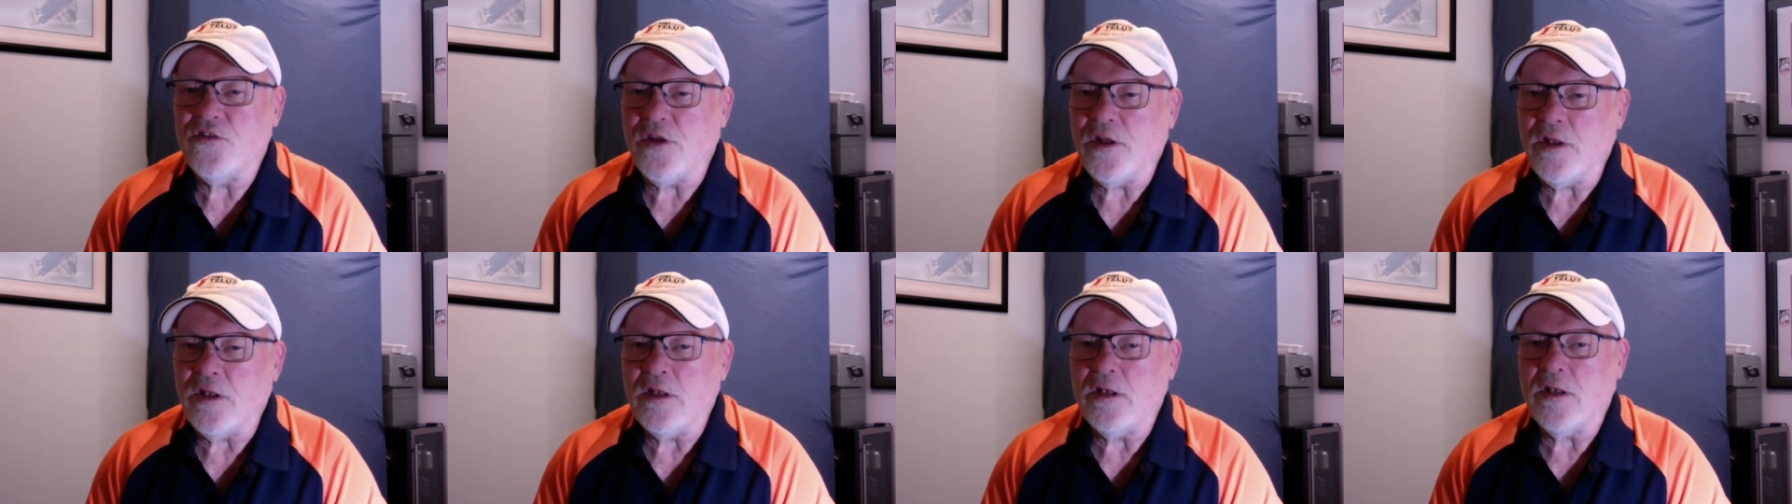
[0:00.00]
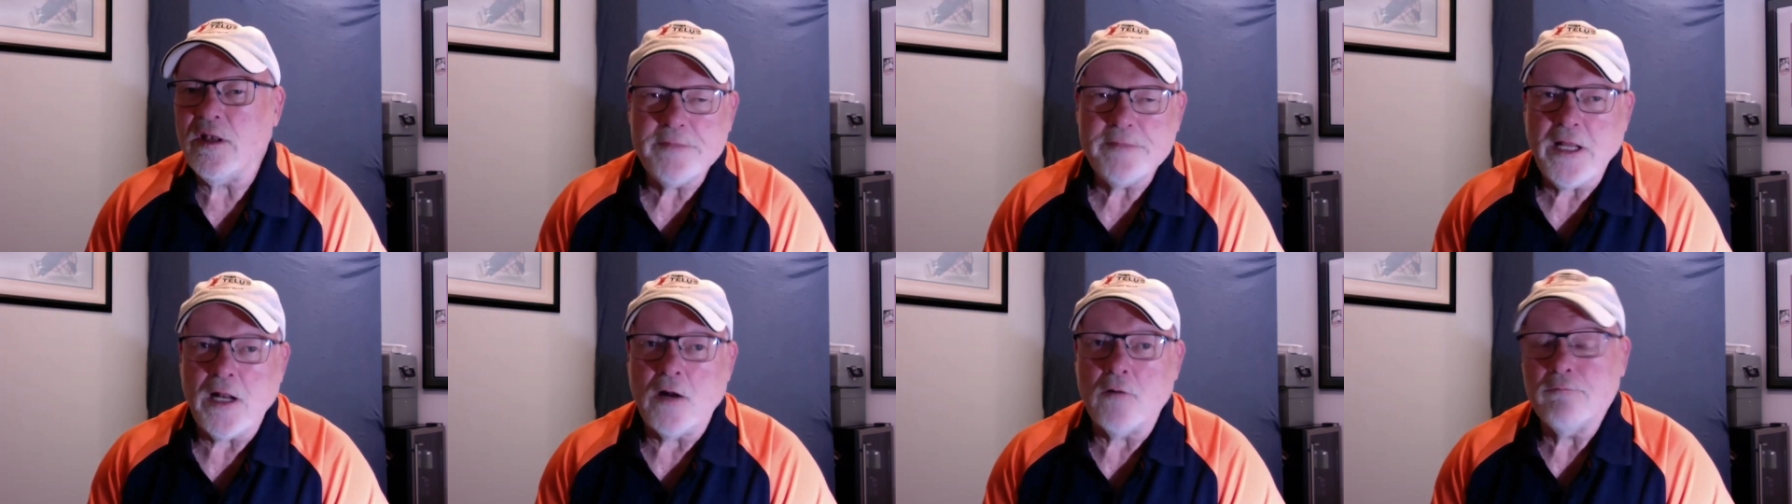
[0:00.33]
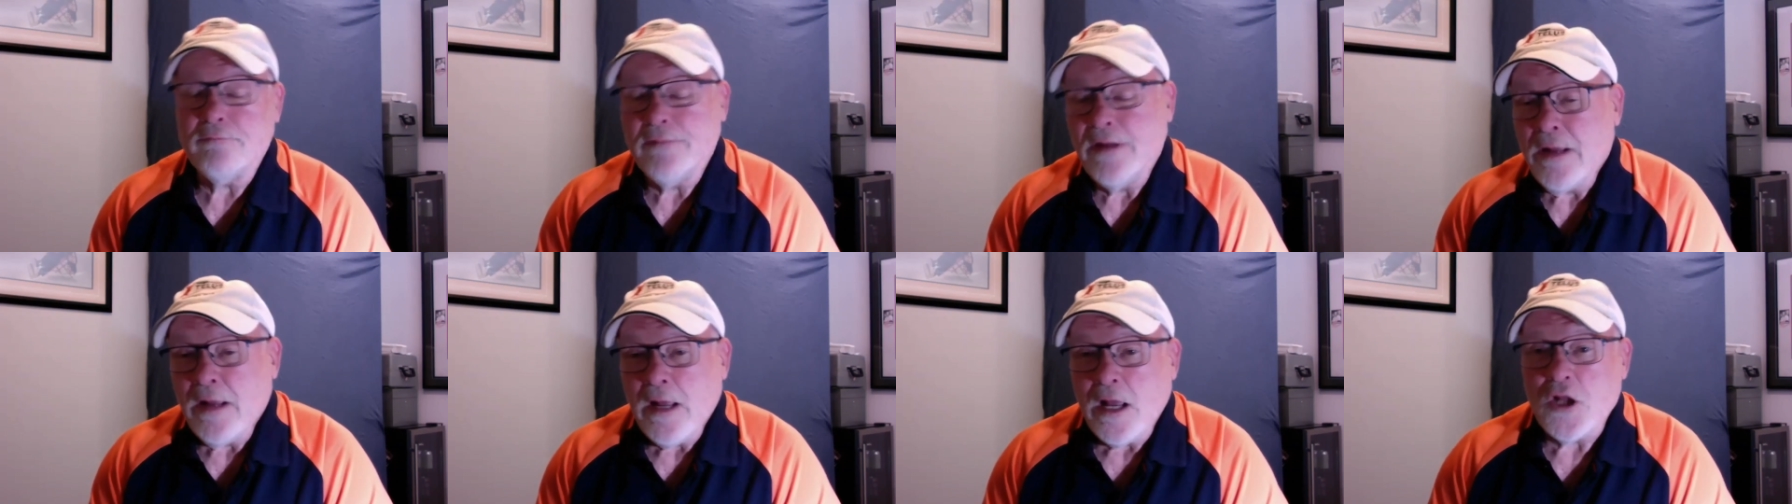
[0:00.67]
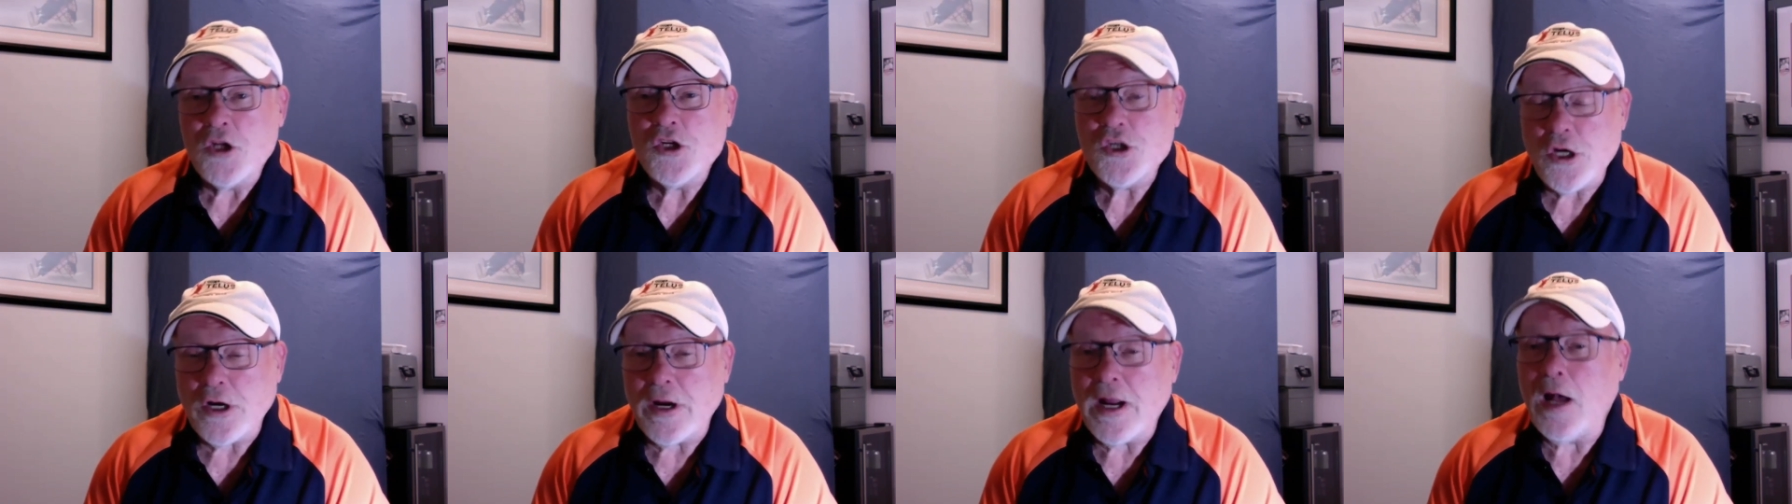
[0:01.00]
And, you know,
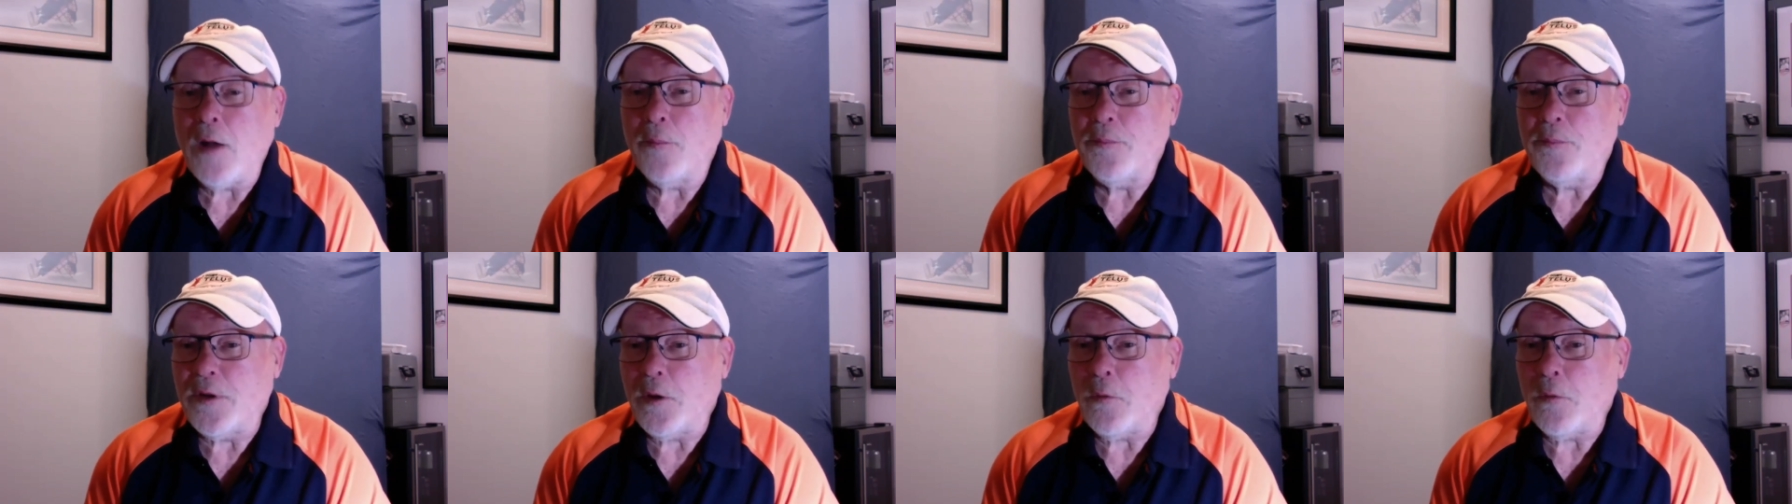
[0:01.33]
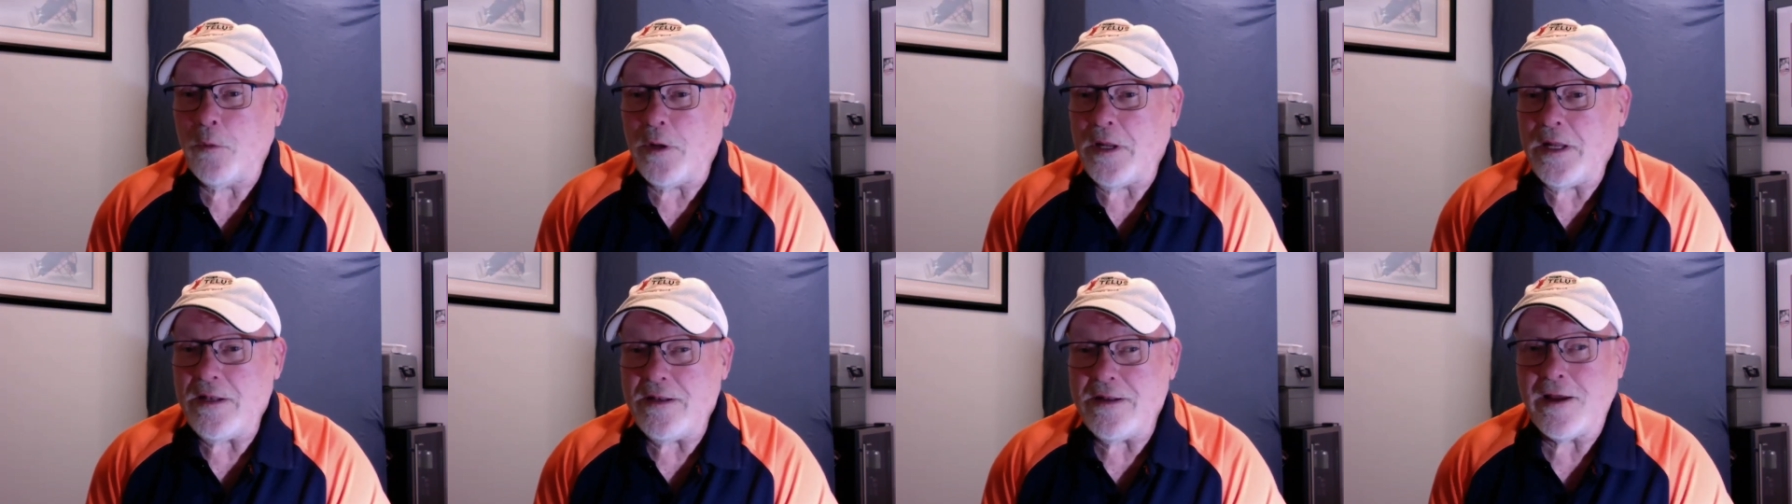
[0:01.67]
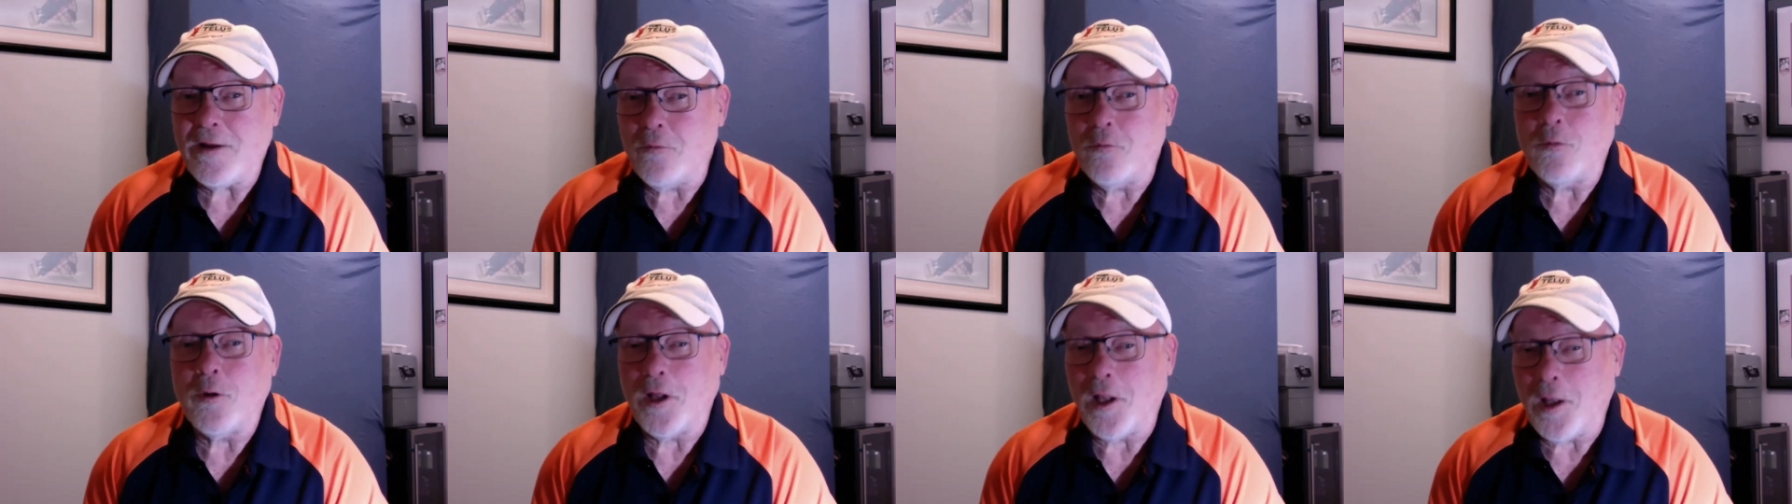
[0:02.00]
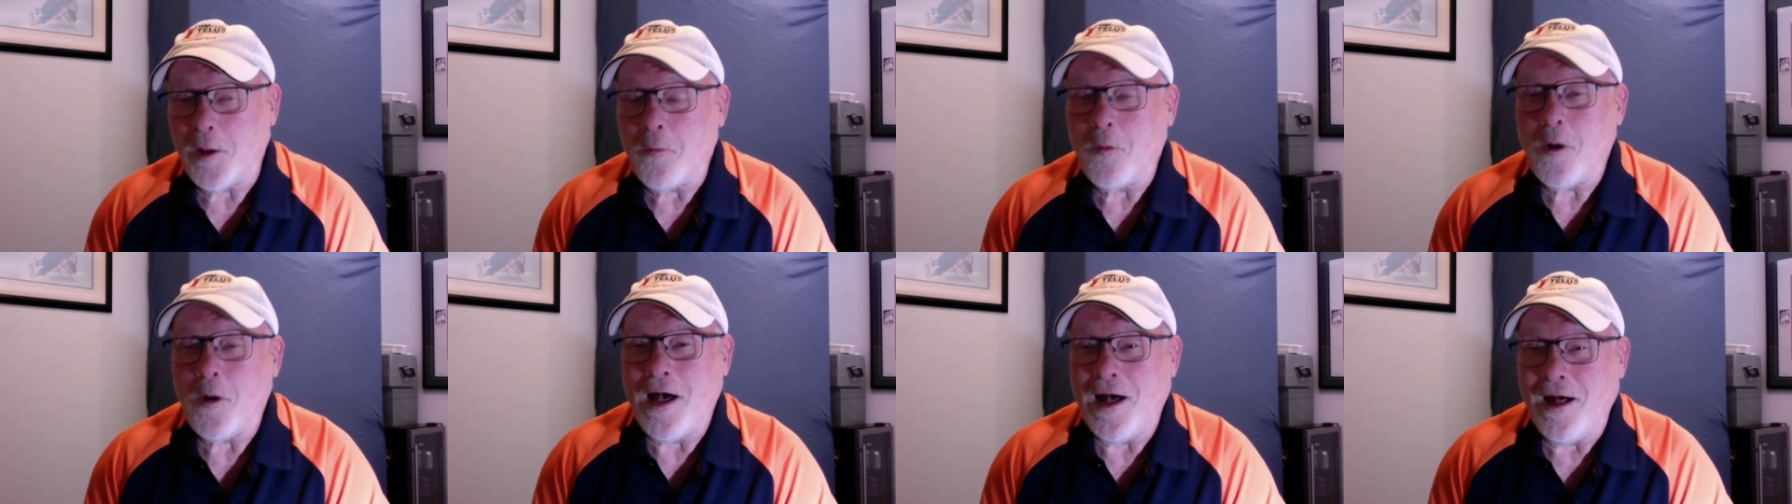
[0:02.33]
it sure helped that we did
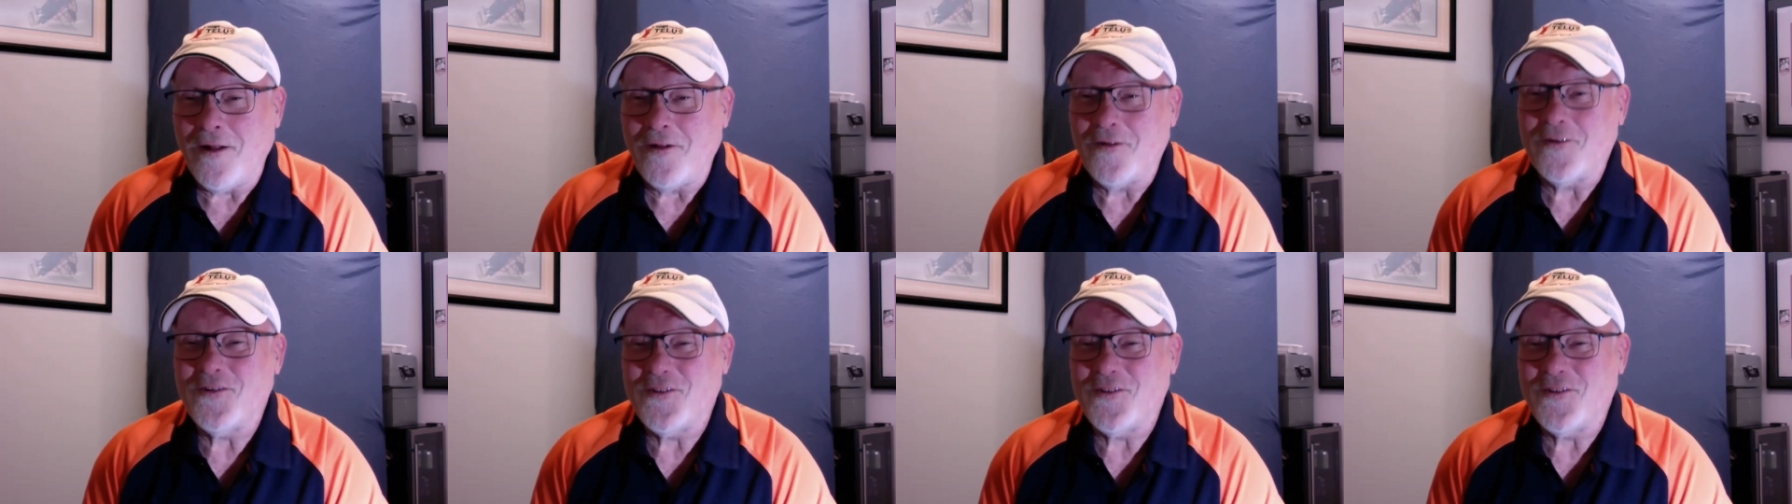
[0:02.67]
really well.